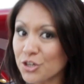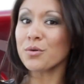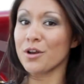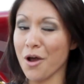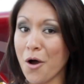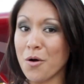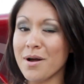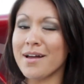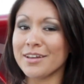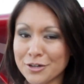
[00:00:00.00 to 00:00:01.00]
you at
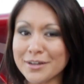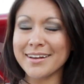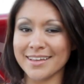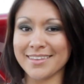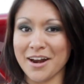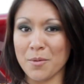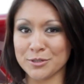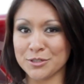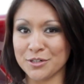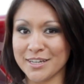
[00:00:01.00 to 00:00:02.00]
home, you're gonna get that
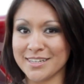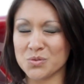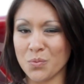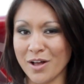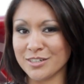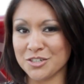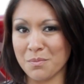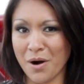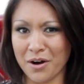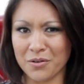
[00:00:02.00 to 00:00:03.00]
opportunity as well
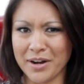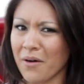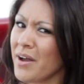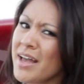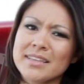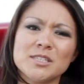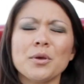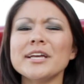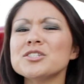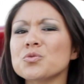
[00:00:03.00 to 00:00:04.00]
tomorrow. Now, these
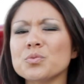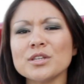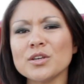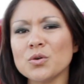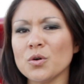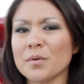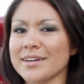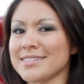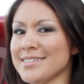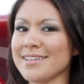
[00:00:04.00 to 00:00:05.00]
planes are really cool.
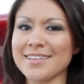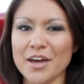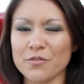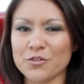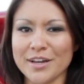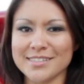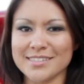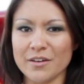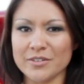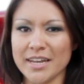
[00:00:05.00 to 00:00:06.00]
We're gonna see a lot of great
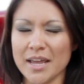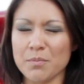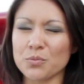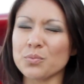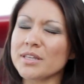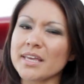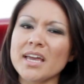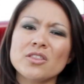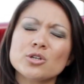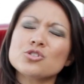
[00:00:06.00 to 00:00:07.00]
stuff today, but
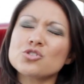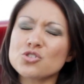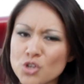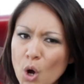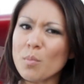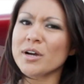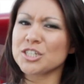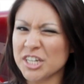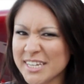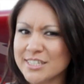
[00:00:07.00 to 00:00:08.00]
really, there's so
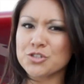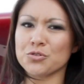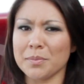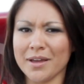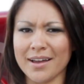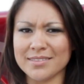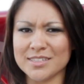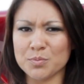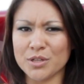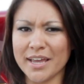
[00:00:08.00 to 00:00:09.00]
much history
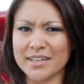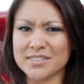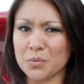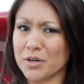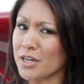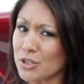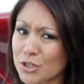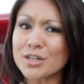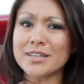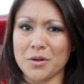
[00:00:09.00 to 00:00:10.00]
behind these planes, and we're gonna
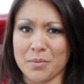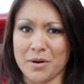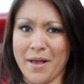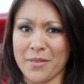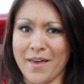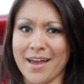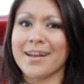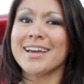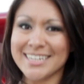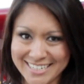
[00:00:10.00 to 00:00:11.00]
learn a little bit about
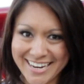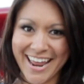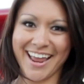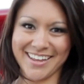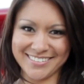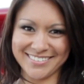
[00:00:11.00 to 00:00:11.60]
that today.